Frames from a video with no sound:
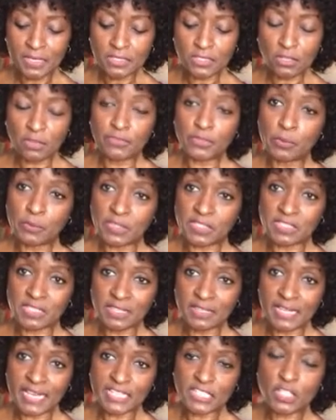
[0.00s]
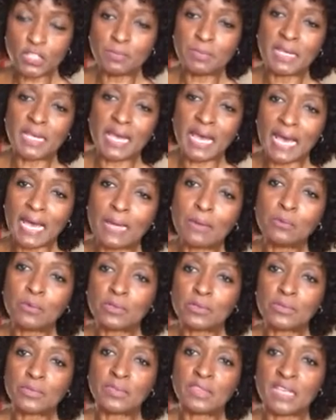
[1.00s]
So if you would send that to me, I
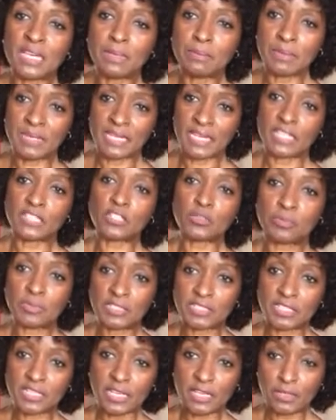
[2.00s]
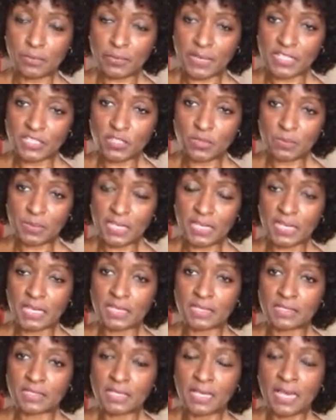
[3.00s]
will then begin to put together
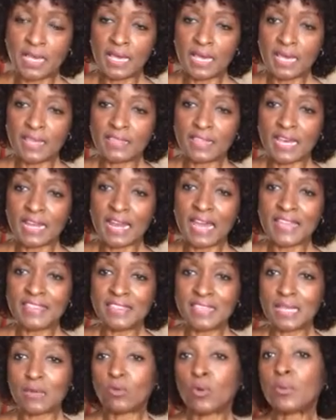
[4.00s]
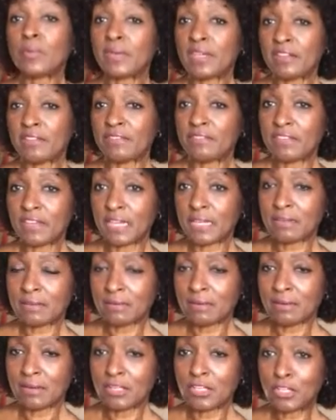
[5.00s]
recipes that I think will benefit
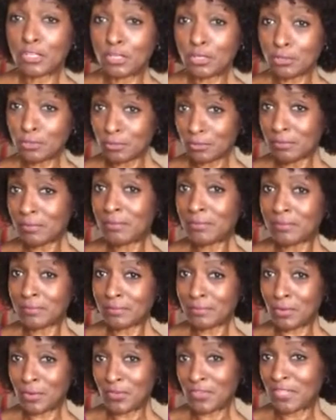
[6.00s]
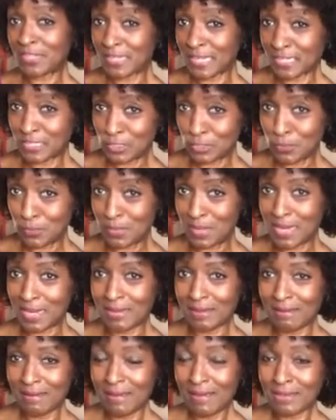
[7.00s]
you more than they do
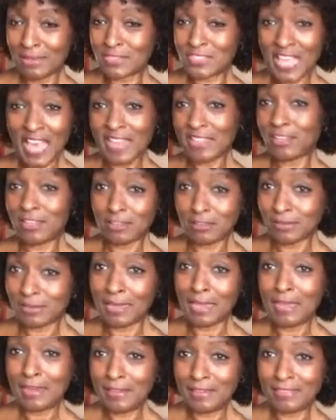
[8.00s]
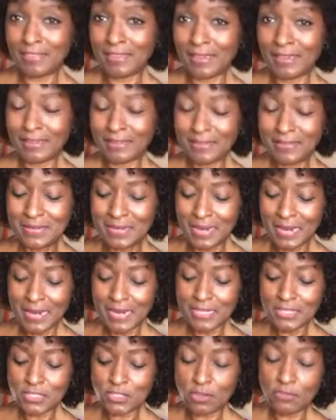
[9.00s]
me, because I can cook anything.
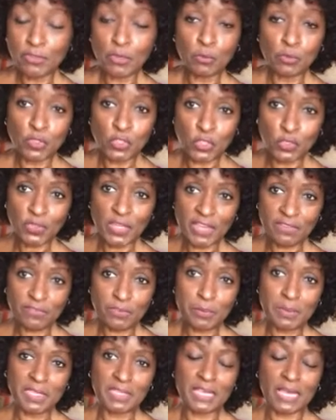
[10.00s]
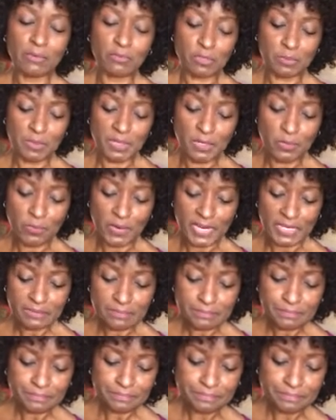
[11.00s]
So if you will do that for me, that would be great.